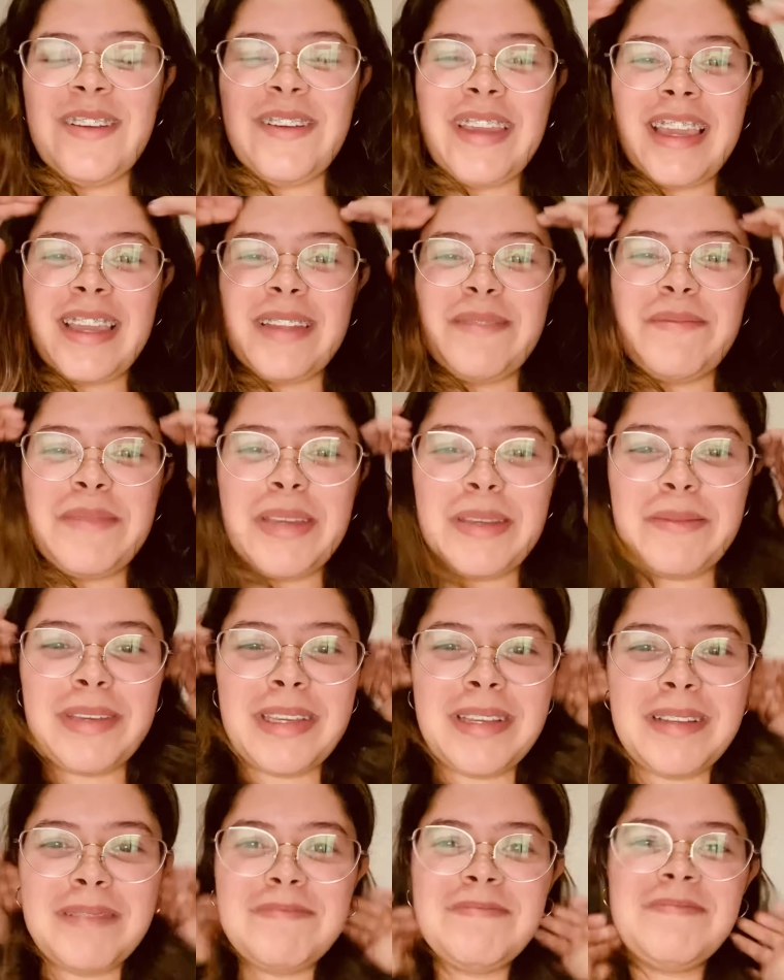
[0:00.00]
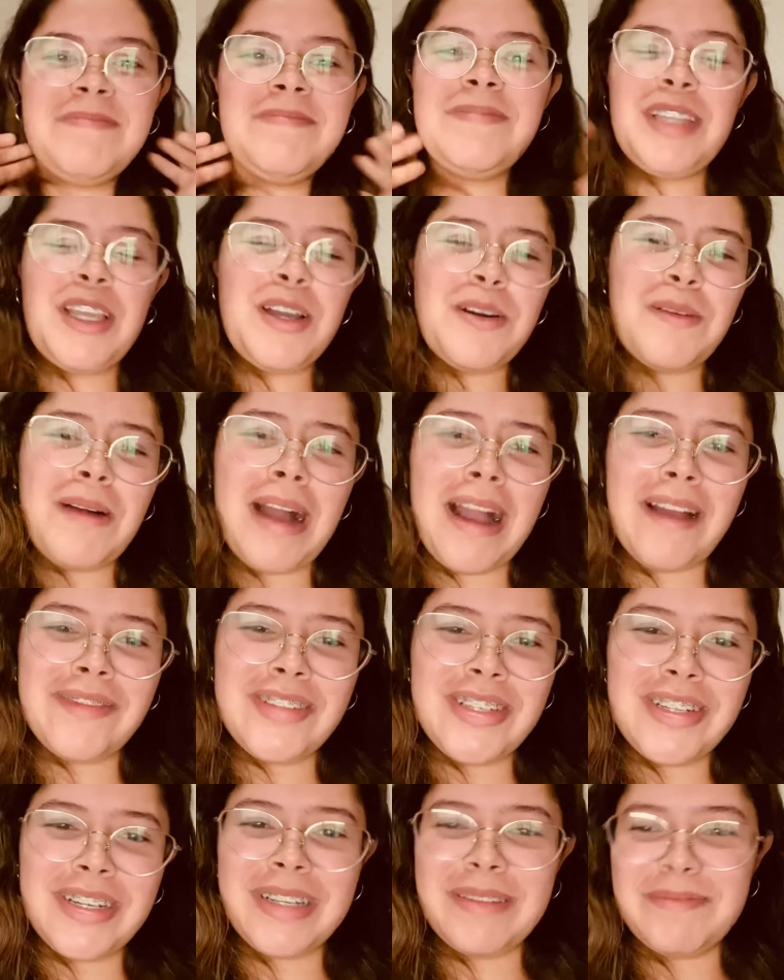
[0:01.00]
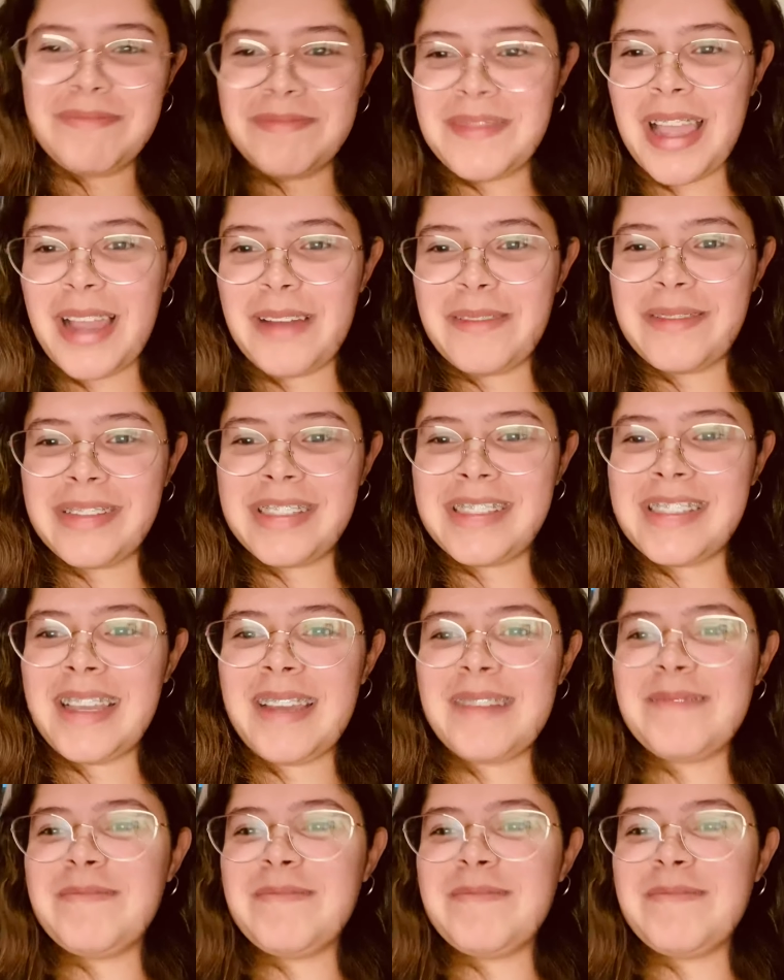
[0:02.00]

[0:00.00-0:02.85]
could maybe go after him, I would say.